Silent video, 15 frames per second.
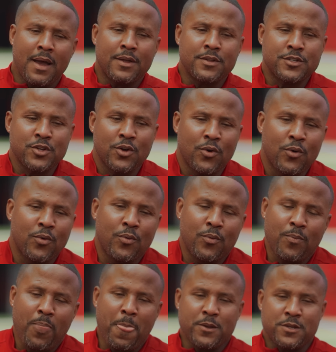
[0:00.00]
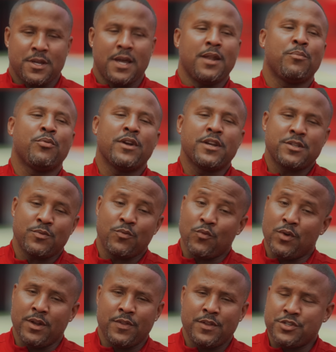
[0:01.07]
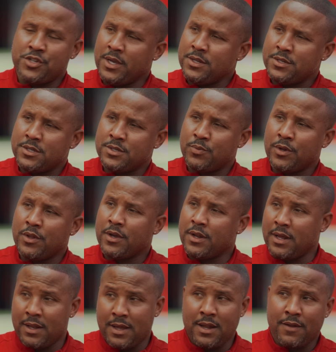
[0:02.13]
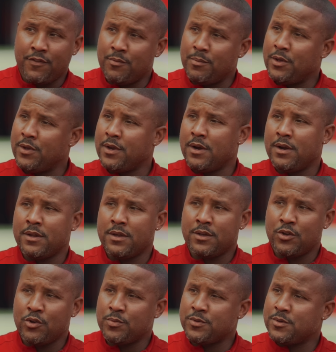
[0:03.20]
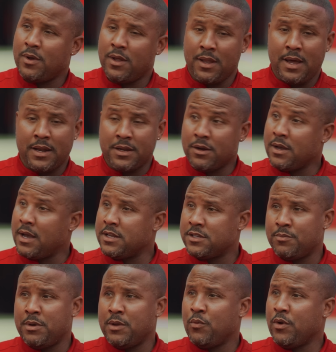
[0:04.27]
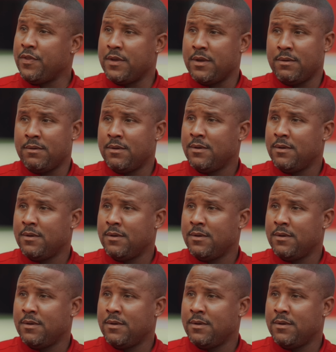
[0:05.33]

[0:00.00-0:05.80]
So this kind of brings one of the changes. We're looking at a lot of familiarity. Coops, a lot of your guys have been with you.